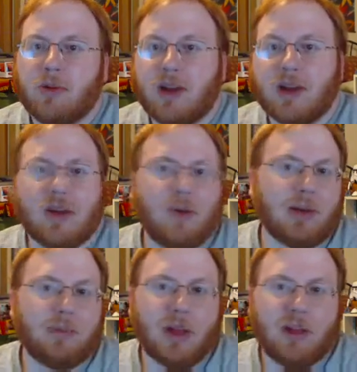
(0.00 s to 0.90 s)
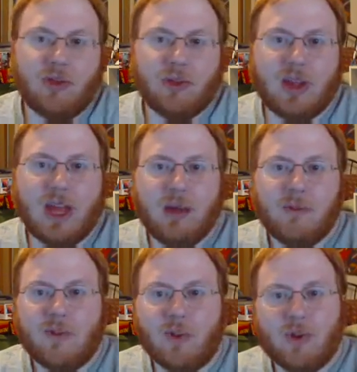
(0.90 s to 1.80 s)
because I want to play through the game
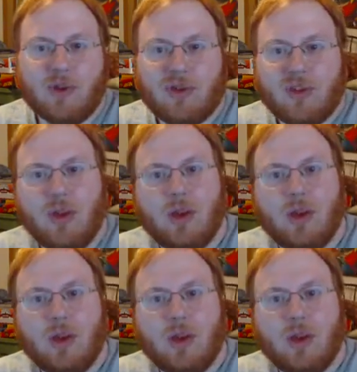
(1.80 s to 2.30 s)
first.